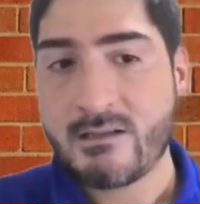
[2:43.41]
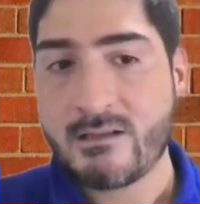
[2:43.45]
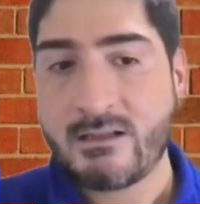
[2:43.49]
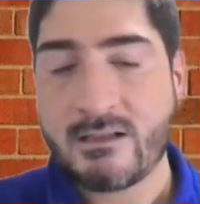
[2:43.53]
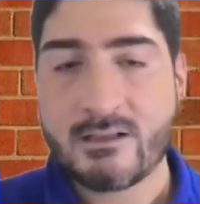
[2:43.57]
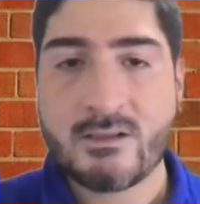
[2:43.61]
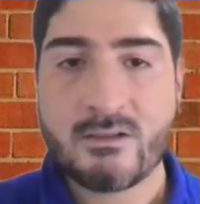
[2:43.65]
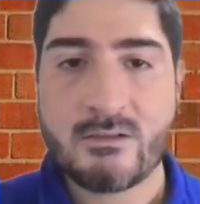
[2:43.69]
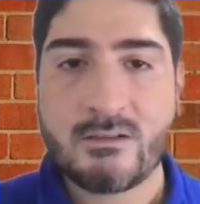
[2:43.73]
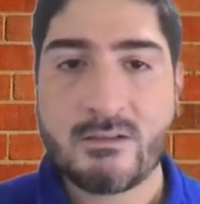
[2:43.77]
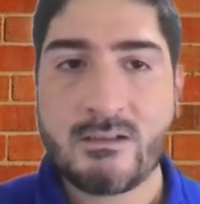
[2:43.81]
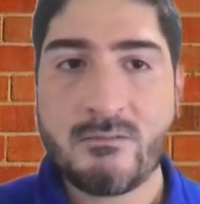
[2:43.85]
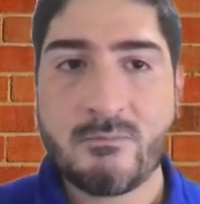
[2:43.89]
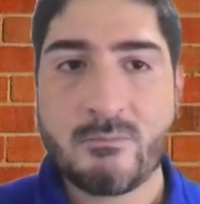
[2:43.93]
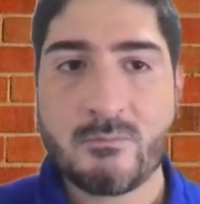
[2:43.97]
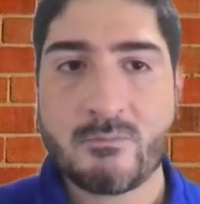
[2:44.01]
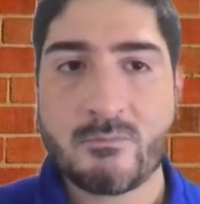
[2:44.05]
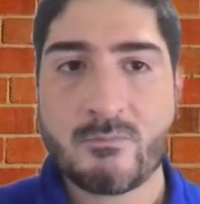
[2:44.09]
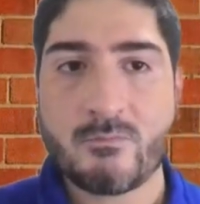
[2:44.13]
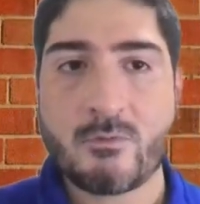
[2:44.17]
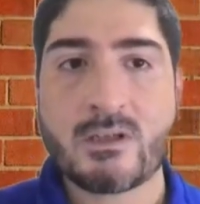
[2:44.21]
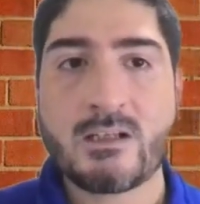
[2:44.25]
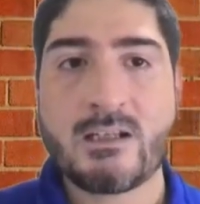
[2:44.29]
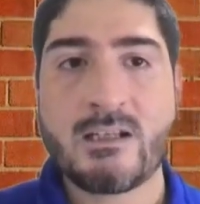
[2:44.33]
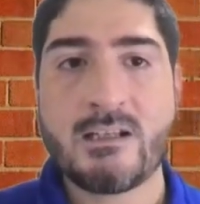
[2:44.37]
Actually,
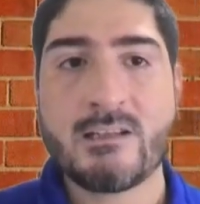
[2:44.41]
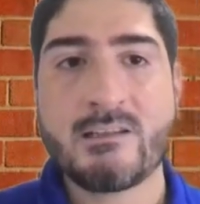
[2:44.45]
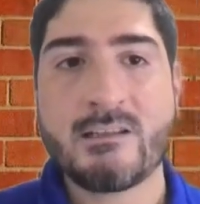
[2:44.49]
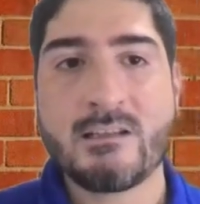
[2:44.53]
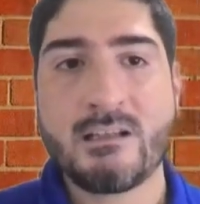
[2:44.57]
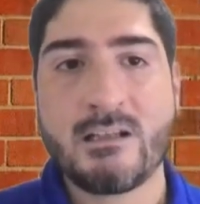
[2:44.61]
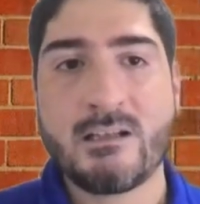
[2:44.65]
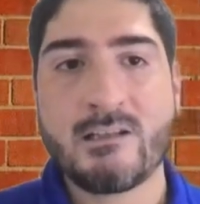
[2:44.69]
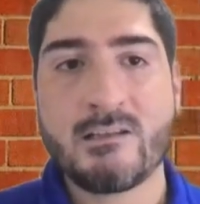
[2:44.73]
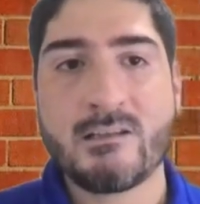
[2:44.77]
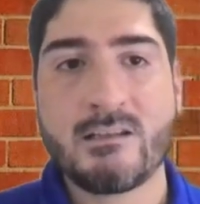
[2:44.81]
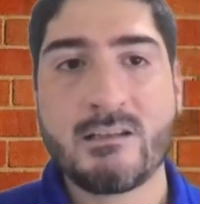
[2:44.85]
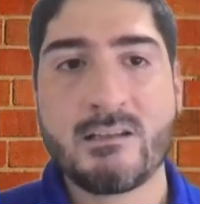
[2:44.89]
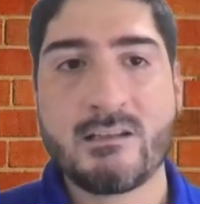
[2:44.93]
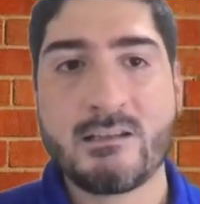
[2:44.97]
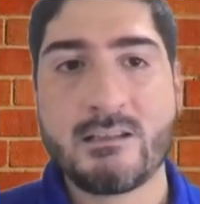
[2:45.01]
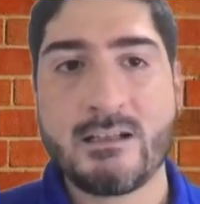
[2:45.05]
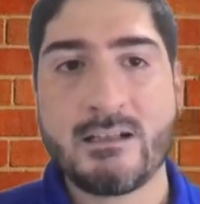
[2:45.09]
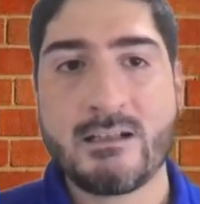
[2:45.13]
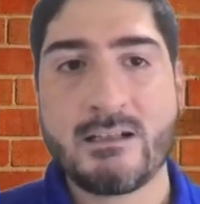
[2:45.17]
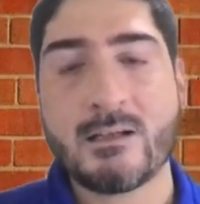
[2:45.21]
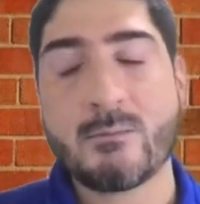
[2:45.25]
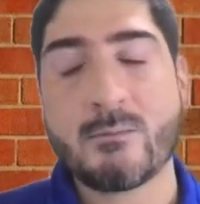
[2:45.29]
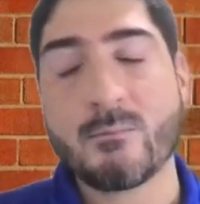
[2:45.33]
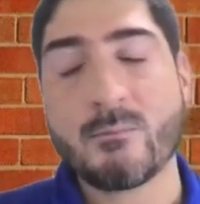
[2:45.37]
what has changed is
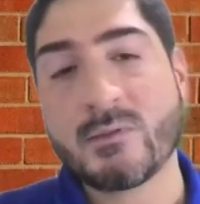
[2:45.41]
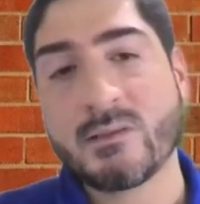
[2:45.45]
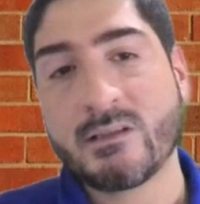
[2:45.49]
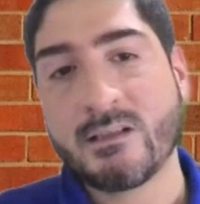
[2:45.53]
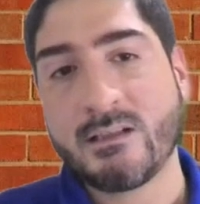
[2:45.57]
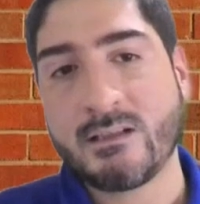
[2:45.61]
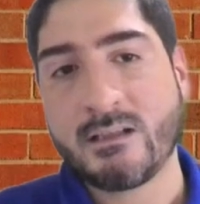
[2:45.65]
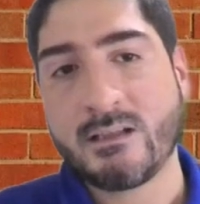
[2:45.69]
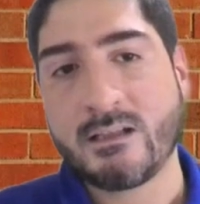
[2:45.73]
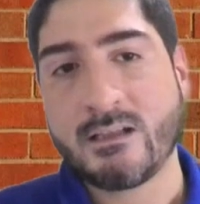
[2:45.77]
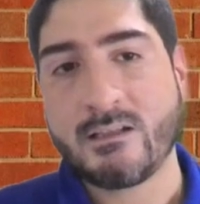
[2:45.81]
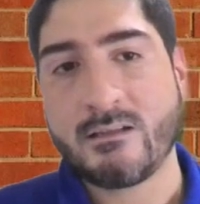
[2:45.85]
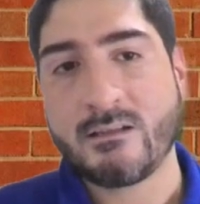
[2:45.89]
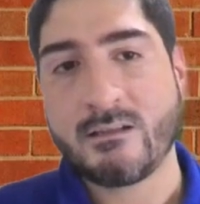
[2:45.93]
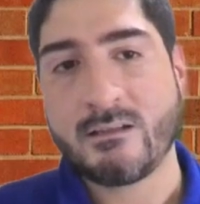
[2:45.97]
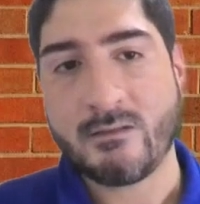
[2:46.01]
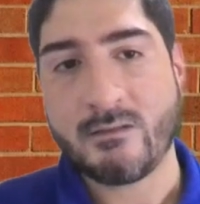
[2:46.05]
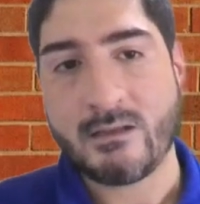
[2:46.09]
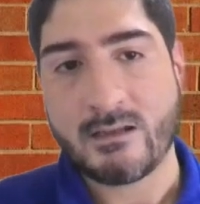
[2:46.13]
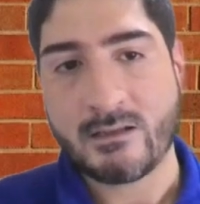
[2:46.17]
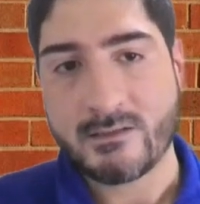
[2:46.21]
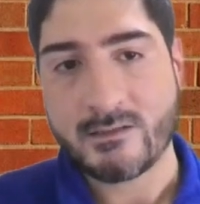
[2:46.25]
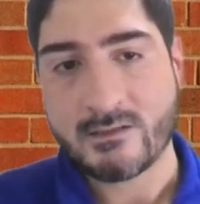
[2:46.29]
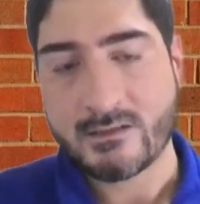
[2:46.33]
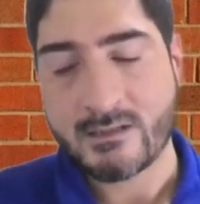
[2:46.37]
that I'm sitting at the
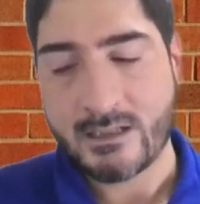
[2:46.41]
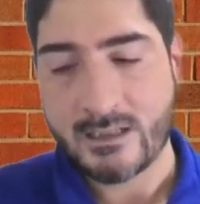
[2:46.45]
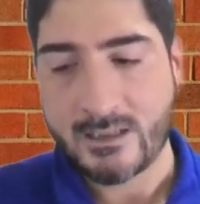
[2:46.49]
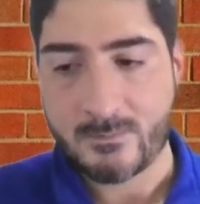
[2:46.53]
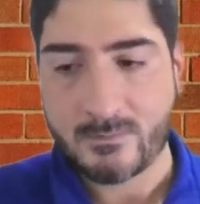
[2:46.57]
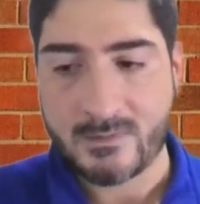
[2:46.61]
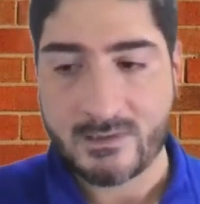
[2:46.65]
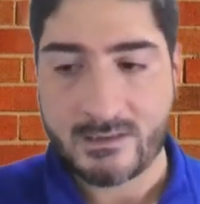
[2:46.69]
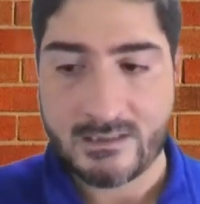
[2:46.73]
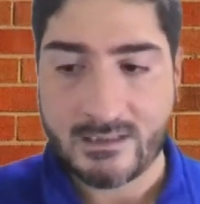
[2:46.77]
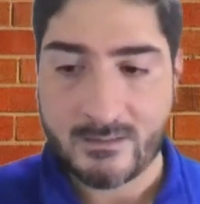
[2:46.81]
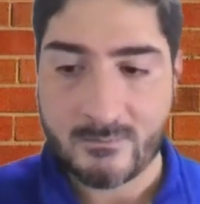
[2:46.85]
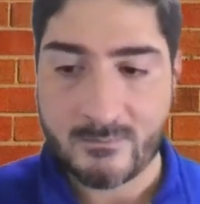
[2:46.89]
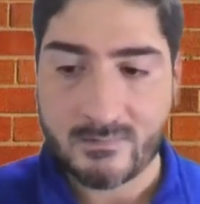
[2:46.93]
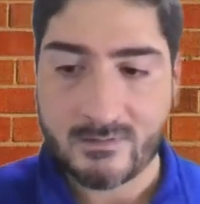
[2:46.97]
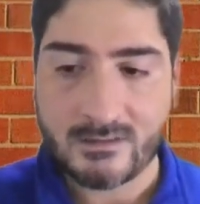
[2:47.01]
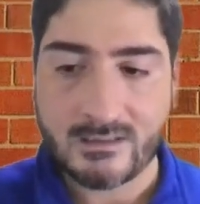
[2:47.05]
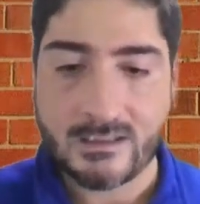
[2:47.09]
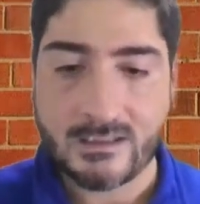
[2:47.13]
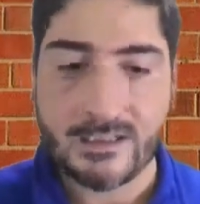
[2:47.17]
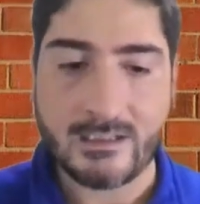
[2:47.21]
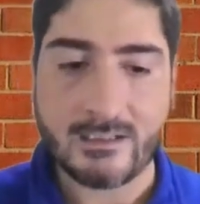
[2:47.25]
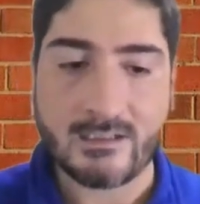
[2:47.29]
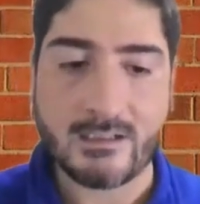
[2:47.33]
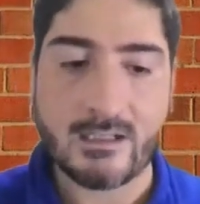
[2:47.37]
other side of the table
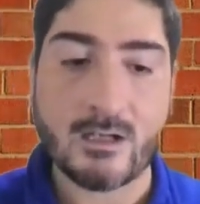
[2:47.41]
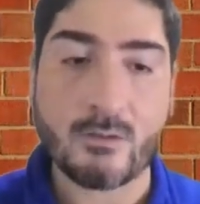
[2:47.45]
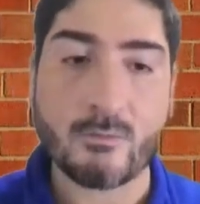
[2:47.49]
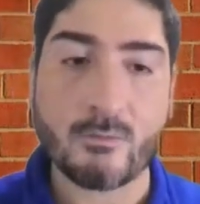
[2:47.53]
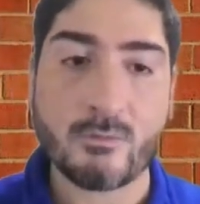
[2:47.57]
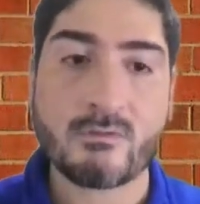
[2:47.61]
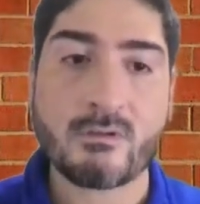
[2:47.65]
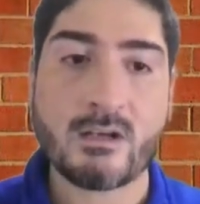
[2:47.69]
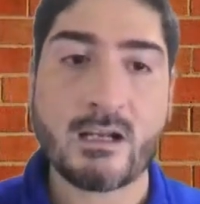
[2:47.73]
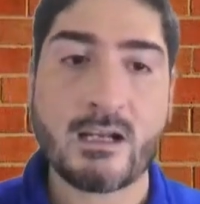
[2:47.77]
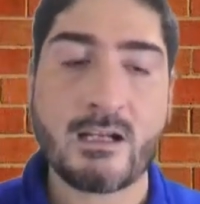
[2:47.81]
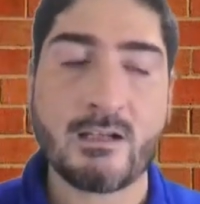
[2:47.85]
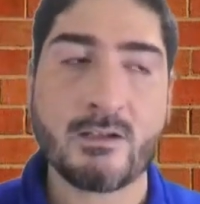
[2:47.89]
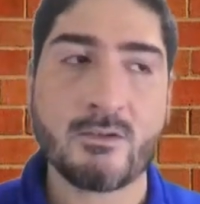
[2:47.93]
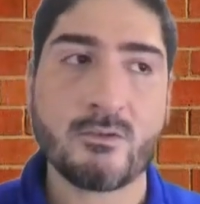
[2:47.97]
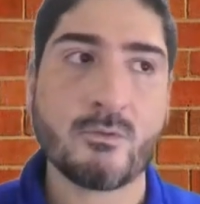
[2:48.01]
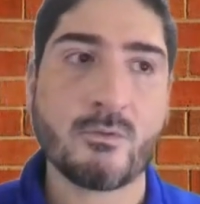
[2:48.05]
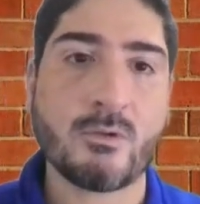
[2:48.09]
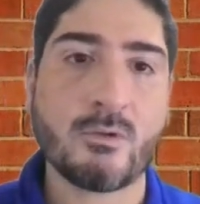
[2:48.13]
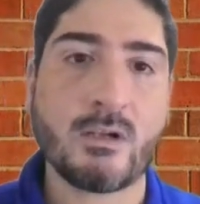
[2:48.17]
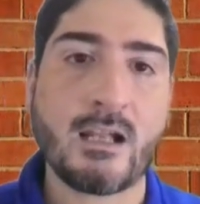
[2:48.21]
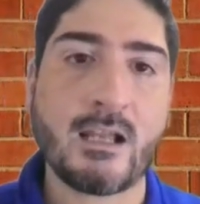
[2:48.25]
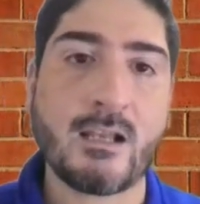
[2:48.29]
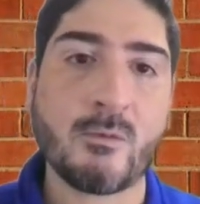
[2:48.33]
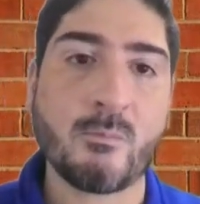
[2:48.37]
and now trying
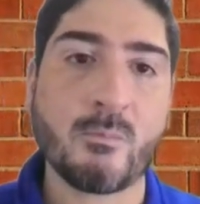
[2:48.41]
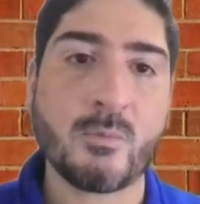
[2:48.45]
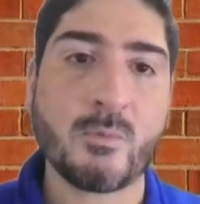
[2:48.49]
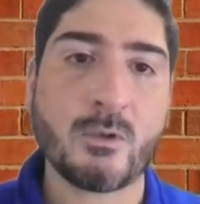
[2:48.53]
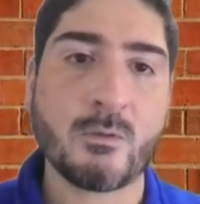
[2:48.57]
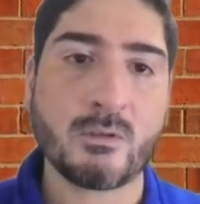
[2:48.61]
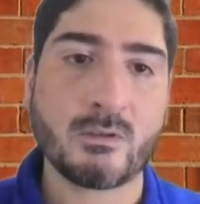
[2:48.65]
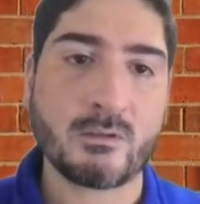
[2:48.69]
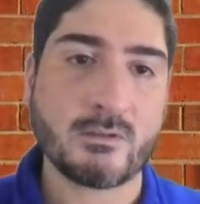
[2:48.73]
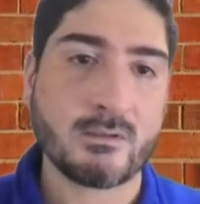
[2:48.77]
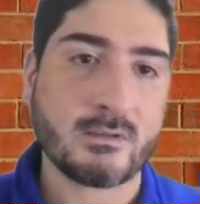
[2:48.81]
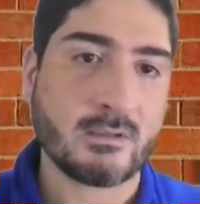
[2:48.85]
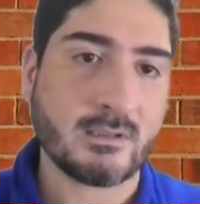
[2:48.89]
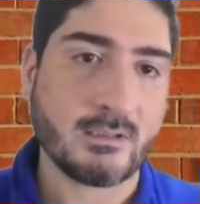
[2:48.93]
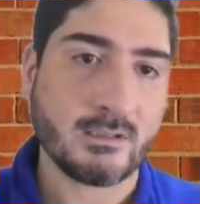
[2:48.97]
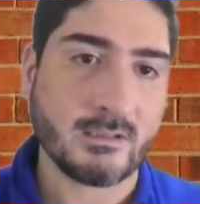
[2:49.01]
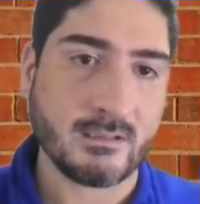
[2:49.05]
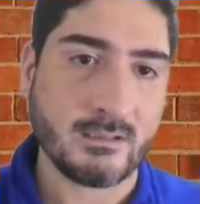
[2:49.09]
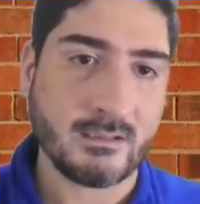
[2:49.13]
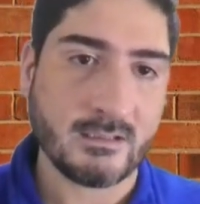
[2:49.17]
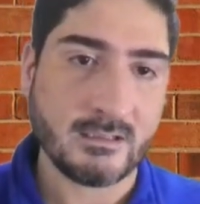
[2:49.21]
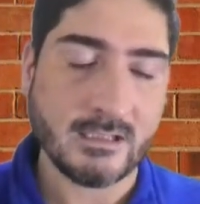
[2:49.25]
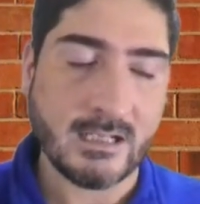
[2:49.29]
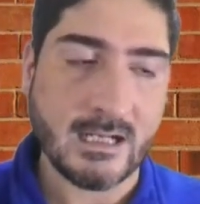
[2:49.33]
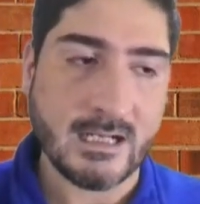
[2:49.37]
to help our
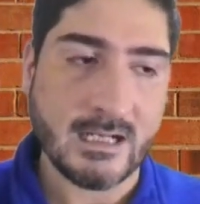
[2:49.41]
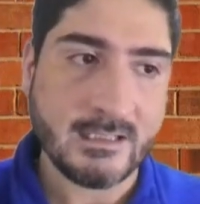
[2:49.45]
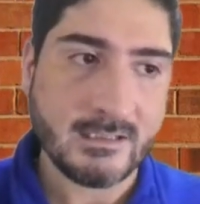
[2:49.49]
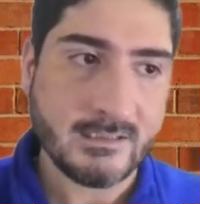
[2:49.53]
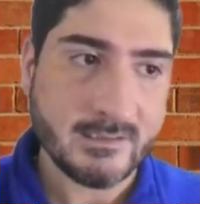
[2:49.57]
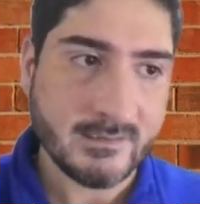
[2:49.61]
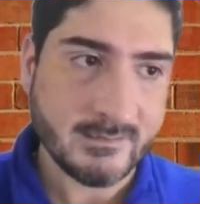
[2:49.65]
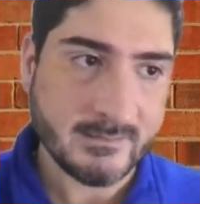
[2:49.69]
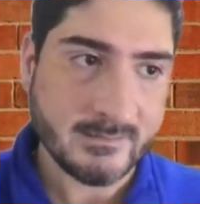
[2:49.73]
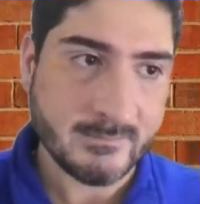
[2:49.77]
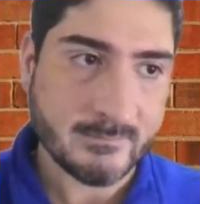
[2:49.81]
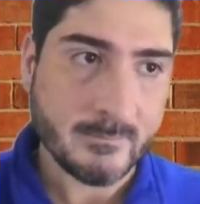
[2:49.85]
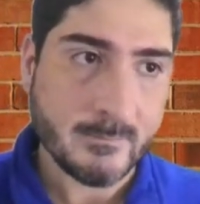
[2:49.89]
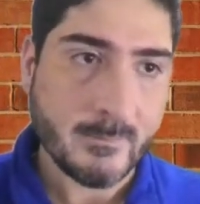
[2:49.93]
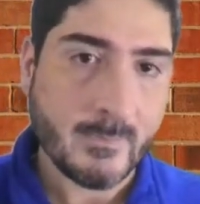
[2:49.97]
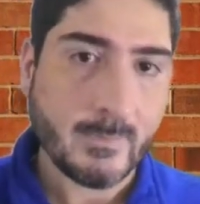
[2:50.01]
construction clients